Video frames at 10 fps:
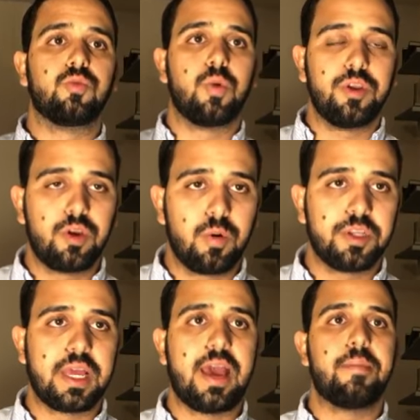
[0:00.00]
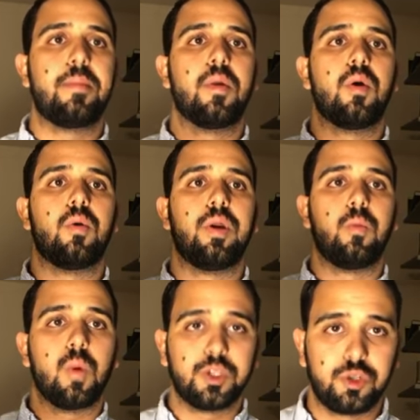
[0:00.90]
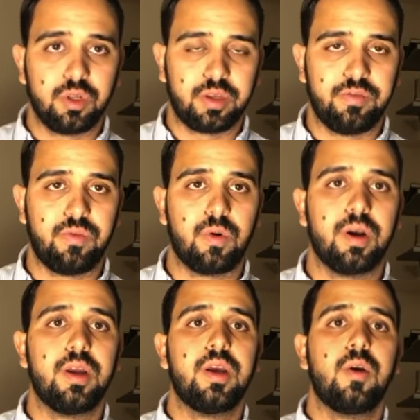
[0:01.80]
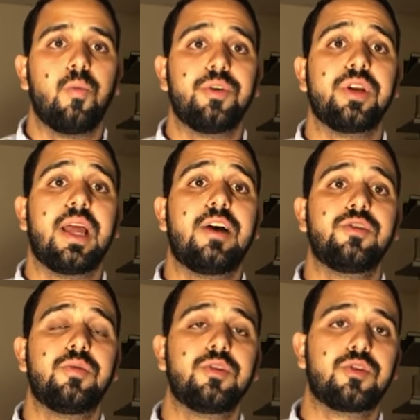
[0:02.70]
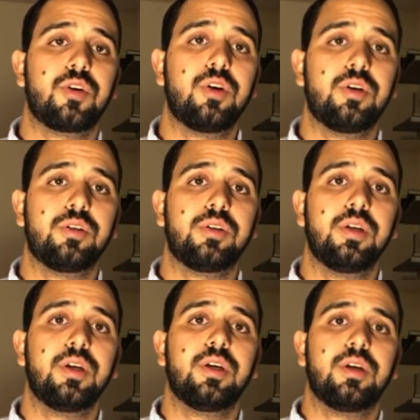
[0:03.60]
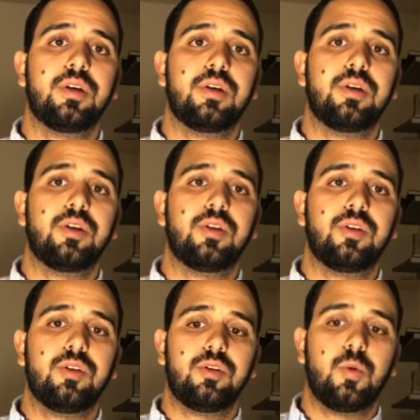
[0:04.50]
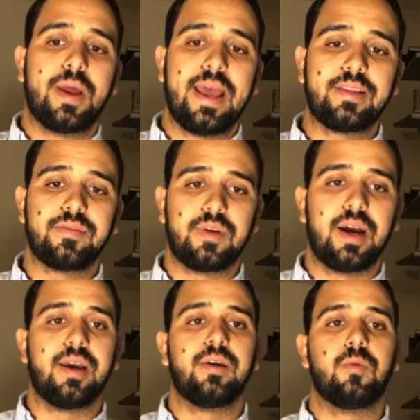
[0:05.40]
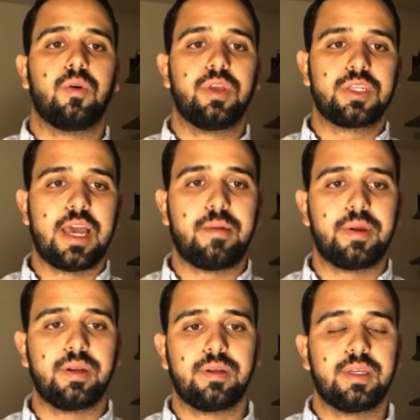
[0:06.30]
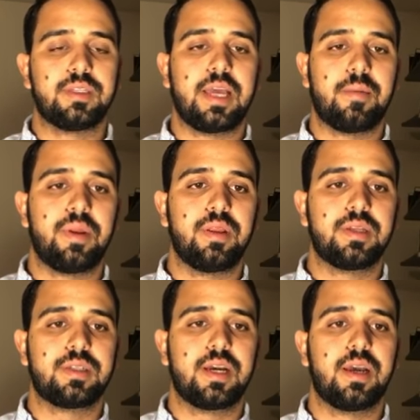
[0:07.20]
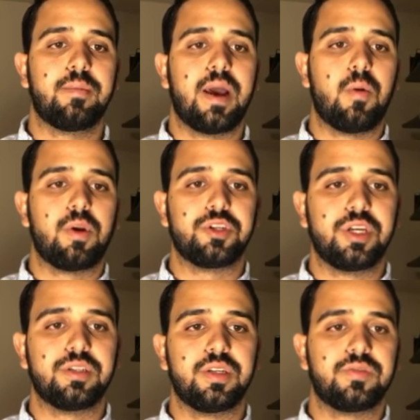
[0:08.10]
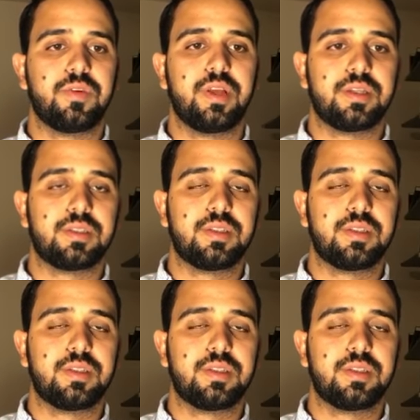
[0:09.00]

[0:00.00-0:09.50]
when you go into habit mode, and what you're looking for, which allows you in turn to identify, well, this habit is happening this time, I want to change this for this.